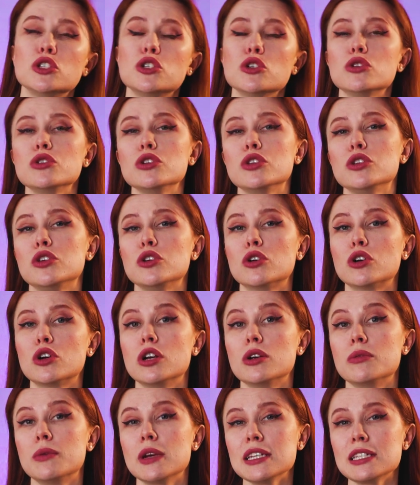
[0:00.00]
during
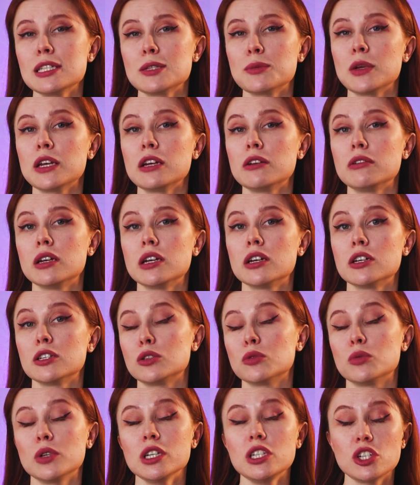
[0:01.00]
your rest
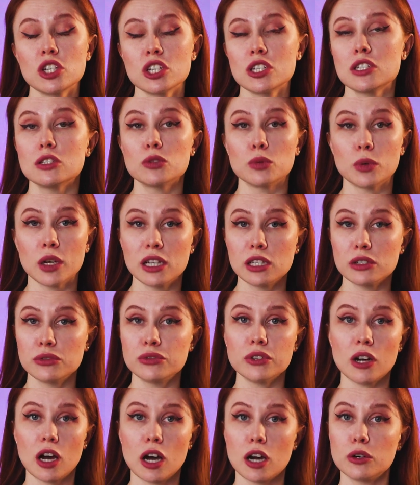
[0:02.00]
period, which is 12
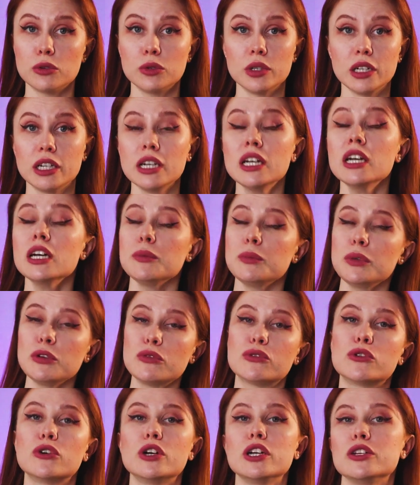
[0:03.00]
hours
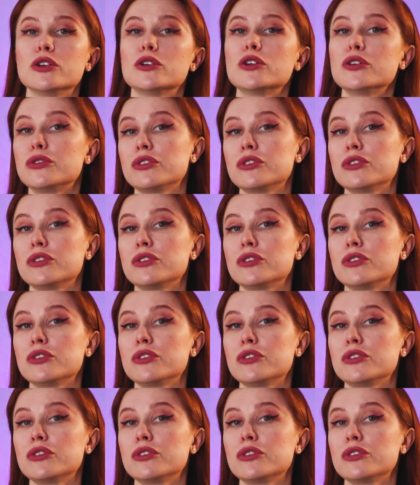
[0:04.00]
before your